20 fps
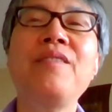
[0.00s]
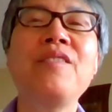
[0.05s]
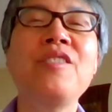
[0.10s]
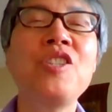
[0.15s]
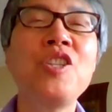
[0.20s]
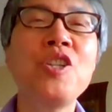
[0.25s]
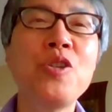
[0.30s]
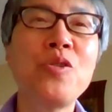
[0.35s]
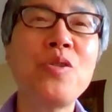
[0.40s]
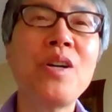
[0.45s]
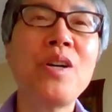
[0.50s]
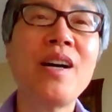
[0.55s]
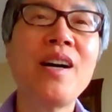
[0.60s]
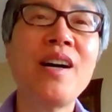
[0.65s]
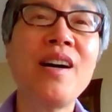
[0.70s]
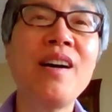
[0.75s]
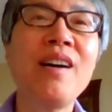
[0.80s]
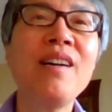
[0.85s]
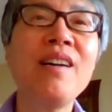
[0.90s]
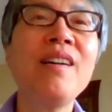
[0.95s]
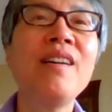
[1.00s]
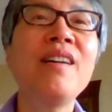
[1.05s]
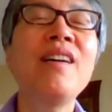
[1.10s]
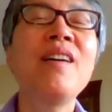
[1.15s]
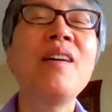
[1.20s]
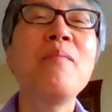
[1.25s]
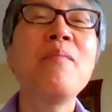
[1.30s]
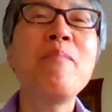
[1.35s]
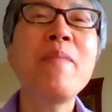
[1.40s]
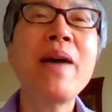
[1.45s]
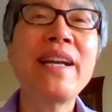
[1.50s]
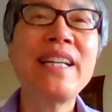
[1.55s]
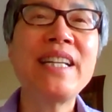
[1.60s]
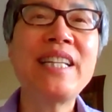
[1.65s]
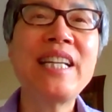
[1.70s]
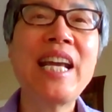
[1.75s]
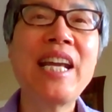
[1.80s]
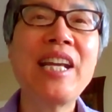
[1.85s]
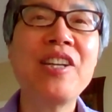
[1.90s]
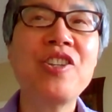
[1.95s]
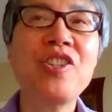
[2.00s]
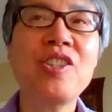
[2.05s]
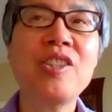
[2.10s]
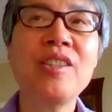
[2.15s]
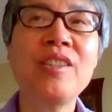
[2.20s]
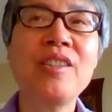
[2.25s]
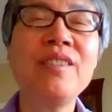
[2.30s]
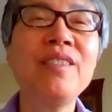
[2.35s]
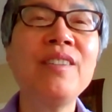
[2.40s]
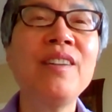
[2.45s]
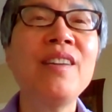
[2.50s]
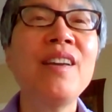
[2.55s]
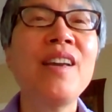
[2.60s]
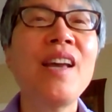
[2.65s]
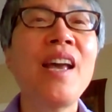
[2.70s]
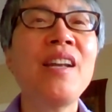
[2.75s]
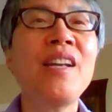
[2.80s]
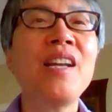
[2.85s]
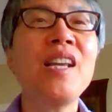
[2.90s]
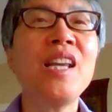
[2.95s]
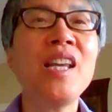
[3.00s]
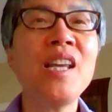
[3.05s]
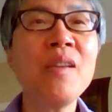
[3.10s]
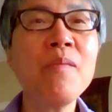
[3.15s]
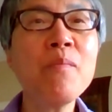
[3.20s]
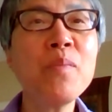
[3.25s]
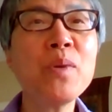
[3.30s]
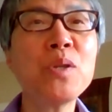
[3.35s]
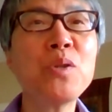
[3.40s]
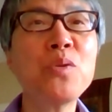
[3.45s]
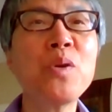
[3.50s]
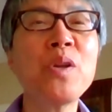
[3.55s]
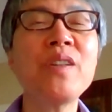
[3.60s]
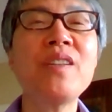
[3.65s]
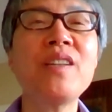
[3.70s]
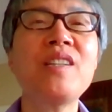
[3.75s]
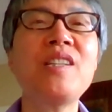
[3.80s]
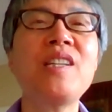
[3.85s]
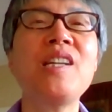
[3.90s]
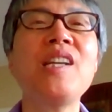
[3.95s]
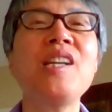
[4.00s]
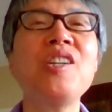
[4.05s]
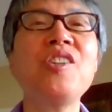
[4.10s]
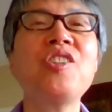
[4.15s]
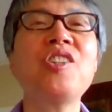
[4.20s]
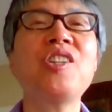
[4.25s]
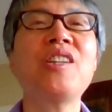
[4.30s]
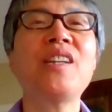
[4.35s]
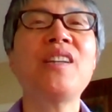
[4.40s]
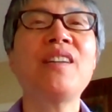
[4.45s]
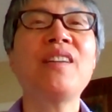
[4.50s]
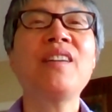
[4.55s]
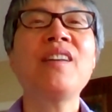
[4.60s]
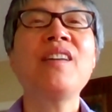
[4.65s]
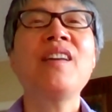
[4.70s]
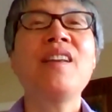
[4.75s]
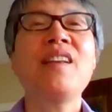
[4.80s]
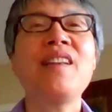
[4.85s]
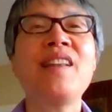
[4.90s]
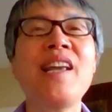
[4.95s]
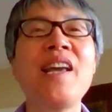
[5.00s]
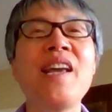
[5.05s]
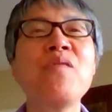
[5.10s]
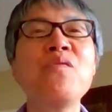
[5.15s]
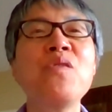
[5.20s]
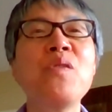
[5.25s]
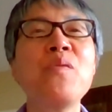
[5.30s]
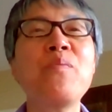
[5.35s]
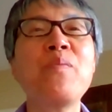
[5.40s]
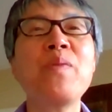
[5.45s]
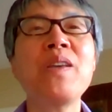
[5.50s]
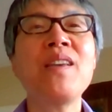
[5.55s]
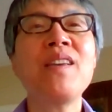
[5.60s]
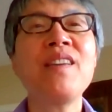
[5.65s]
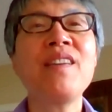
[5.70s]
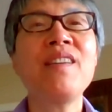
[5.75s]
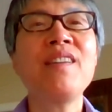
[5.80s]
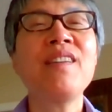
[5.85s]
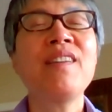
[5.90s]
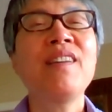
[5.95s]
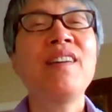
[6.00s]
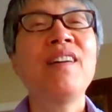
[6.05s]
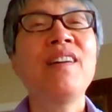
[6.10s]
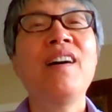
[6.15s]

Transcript: yoga, meditation, and in between the teaching, there will be